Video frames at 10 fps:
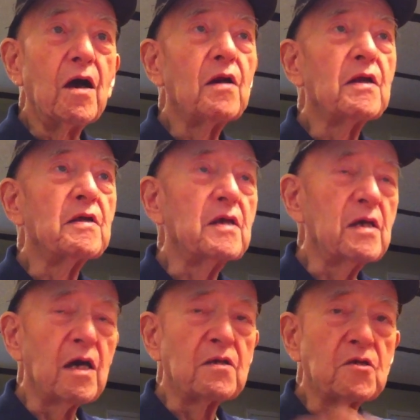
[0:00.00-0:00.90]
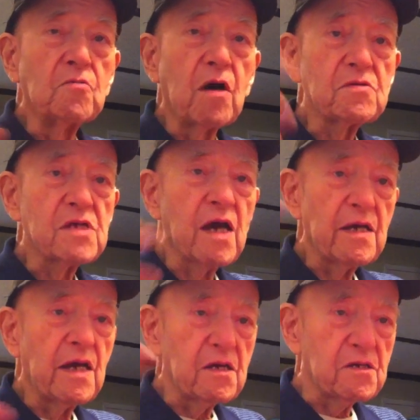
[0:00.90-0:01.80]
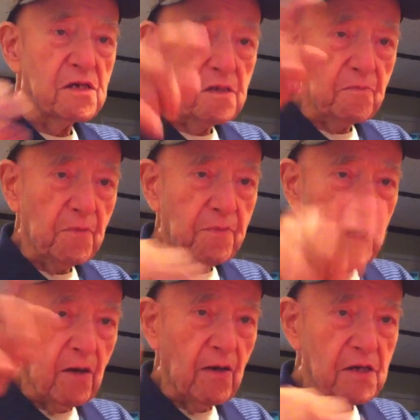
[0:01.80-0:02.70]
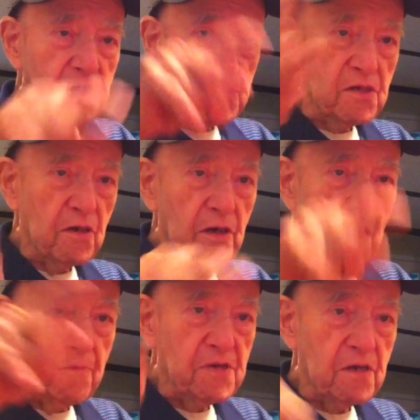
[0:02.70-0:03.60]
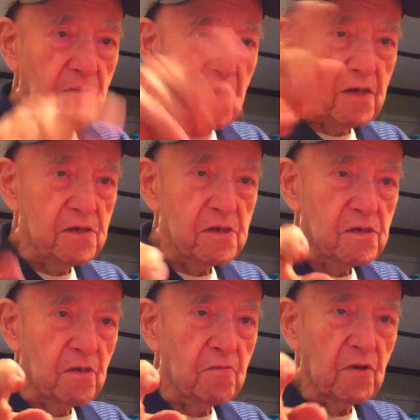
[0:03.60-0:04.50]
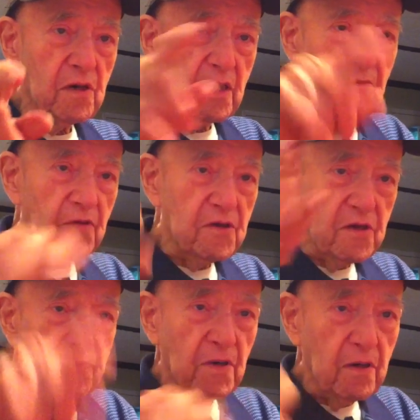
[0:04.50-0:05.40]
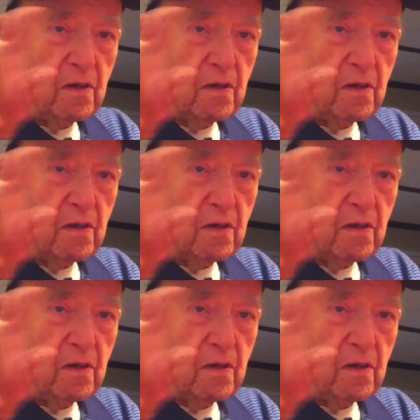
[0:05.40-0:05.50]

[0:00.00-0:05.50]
Well, the 2 outside engines, the propeller engines, turn in opposite directions, so it wouldn't give the ship a...